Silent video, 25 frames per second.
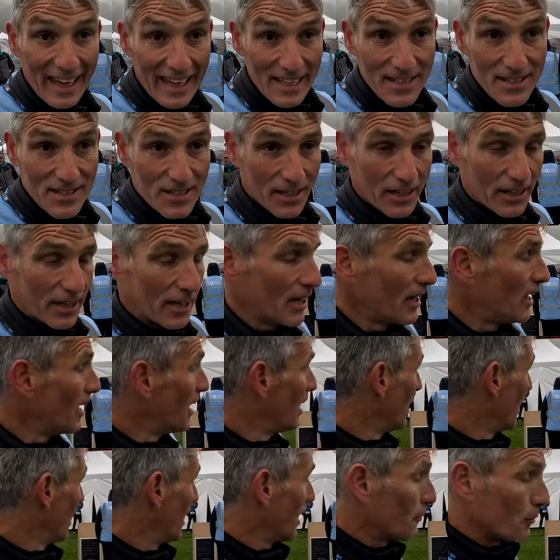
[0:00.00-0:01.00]
And what you
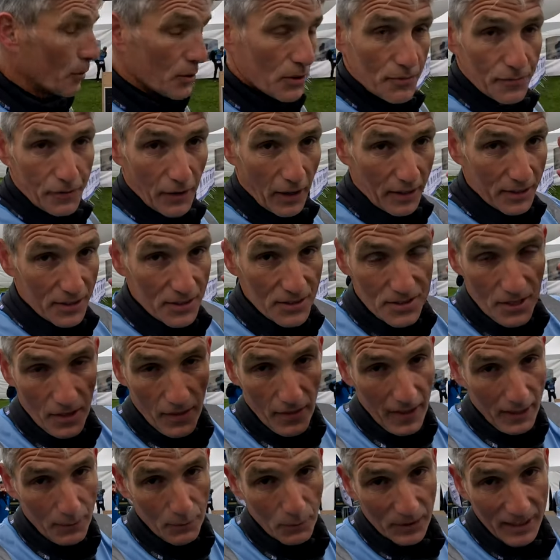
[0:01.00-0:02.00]
find is that they will
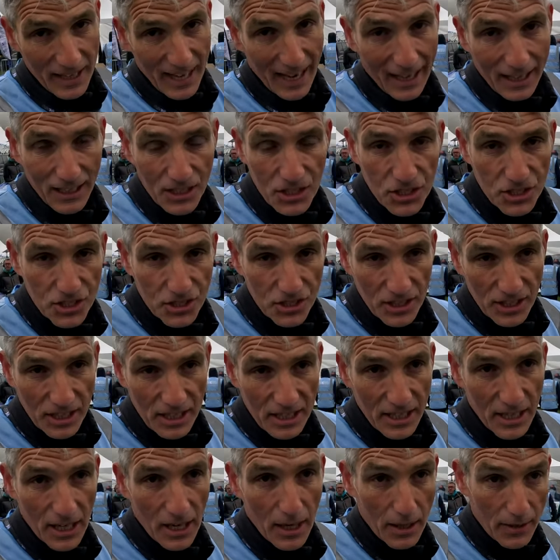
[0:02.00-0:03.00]
catch
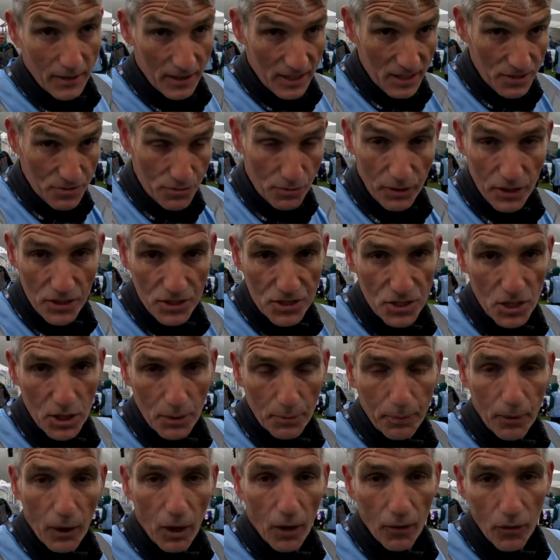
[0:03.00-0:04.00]
these runners up on the
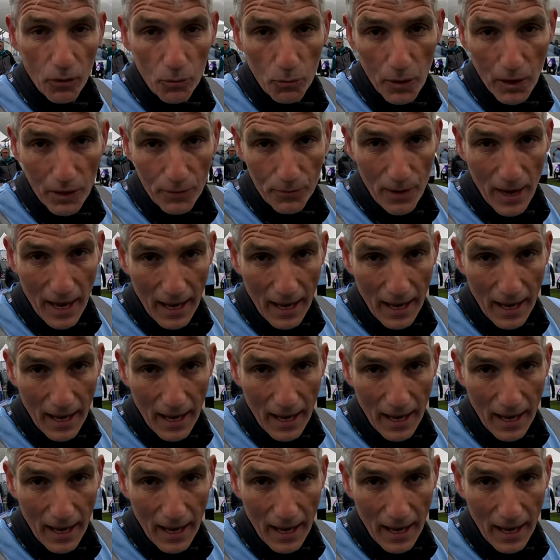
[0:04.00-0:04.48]
way round.